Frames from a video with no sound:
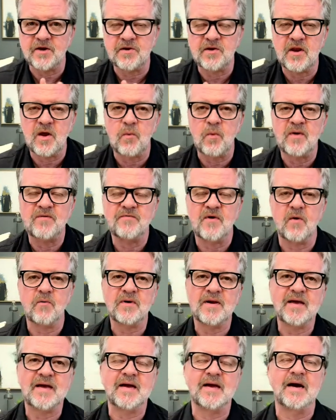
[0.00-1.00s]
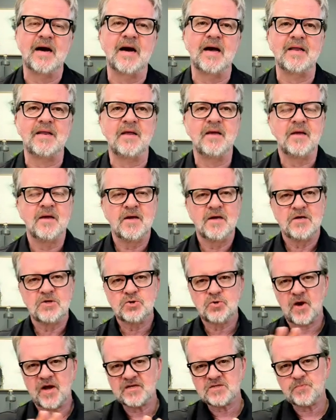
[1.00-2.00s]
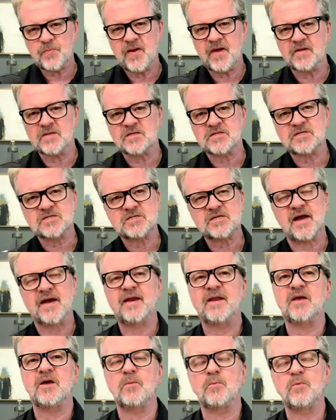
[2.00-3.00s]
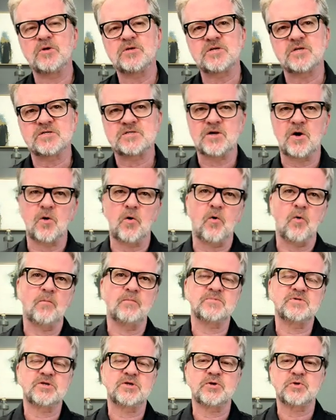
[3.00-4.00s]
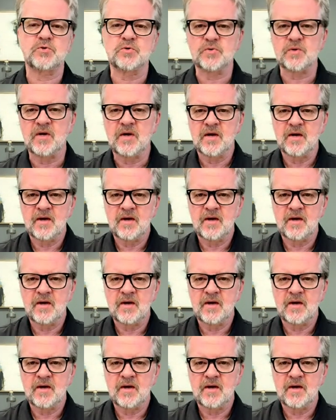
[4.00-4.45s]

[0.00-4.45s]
You know, we've already got Trash Panda Stadium, which is home to